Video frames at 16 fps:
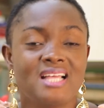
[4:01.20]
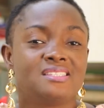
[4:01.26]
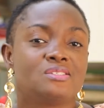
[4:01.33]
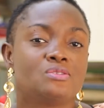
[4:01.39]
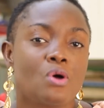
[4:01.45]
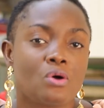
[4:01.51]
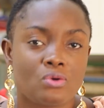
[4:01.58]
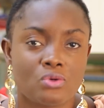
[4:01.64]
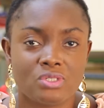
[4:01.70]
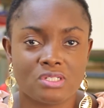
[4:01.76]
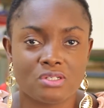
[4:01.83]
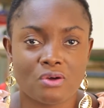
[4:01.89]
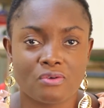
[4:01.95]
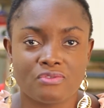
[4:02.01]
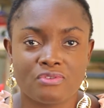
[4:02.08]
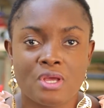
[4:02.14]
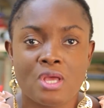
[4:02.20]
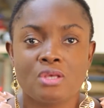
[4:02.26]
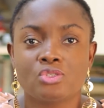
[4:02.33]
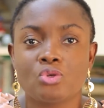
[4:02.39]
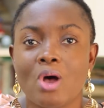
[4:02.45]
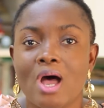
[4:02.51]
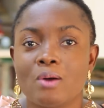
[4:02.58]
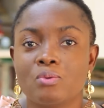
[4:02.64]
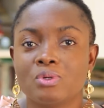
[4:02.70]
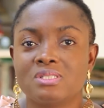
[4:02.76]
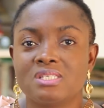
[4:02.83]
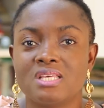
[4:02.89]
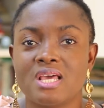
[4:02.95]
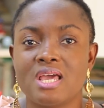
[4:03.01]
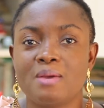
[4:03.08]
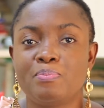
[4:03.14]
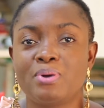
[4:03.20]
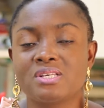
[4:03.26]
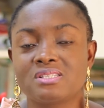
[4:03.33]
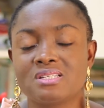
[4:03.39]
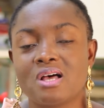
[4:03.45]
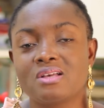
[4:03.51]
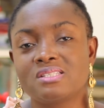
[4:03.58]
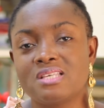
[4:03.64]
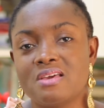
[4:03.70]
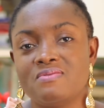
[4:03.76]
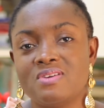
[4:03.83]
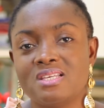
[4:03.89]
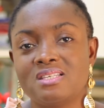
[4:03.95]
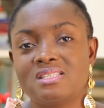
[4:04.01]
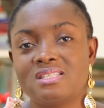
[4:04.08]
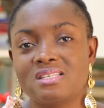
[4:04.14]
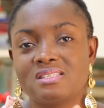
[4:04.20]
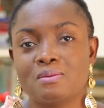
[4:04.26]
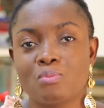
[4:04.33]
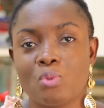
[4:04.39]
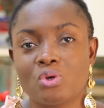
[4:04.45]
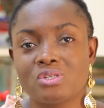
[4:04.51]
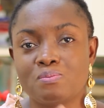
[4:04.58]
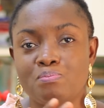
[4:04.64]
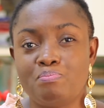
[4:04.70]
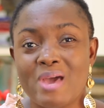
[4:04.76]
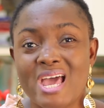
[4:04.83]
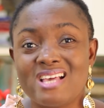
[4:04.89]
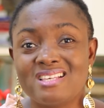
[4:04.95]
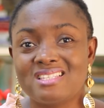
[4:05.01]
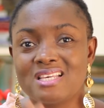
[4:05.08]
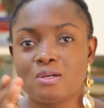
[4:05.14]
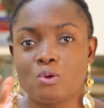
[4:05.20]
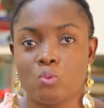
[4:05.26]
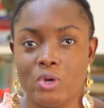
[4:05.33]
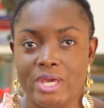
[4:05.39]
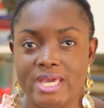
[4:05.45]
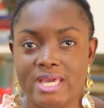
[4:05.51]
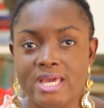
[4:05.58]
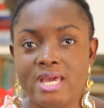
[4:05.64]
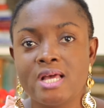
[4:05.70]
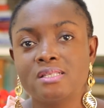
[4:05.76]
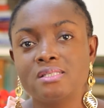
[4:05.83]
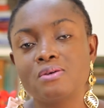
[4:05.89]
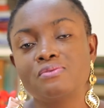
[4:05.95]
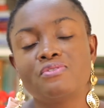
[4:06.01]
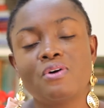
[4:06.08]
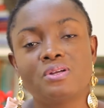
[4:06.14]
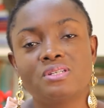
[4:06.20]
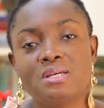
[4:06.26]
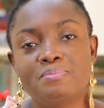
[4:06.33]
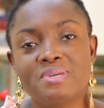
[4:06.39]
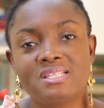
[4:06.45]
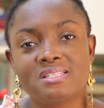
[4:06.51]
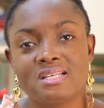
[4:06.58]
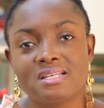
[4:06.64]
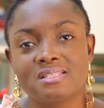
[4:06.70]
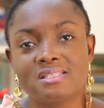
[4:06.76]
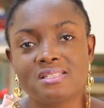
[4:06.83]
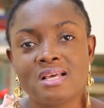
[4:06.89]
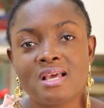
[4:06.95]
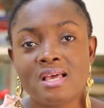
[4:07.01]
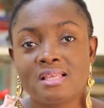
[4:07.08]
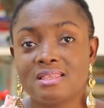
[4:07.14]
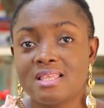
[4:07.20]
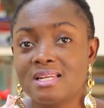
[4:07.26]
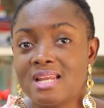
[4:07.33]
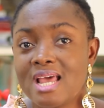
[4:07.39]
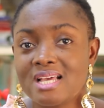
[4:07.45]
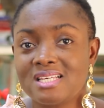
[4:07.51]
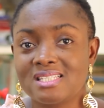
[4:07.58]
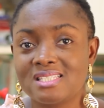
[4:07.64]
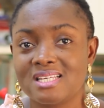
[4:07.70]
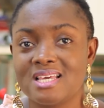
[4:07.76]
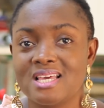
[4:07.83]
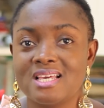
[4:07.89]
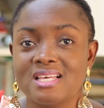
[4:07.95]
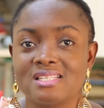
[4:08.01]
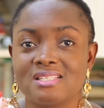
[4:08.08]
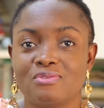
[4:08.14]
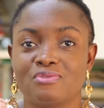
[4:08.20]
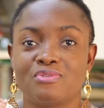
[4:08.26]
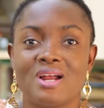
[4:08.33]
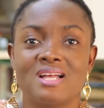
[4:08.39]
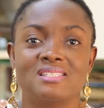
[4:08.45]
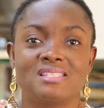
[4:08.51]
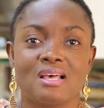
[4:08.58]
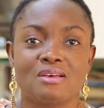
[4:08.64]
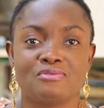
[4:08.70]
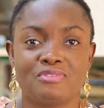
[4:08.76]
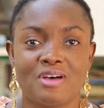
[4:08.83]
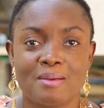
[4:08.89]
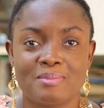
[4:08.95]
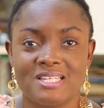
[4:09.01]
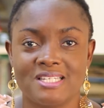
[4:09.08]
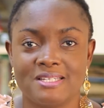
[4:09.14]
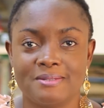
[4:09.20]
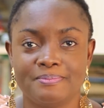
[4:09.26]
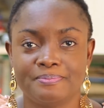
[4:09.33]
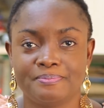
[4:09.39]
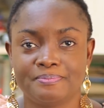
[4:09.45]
It's not good enough. So I would say personal savings is the most basic way to fund a business. The next is friends and family.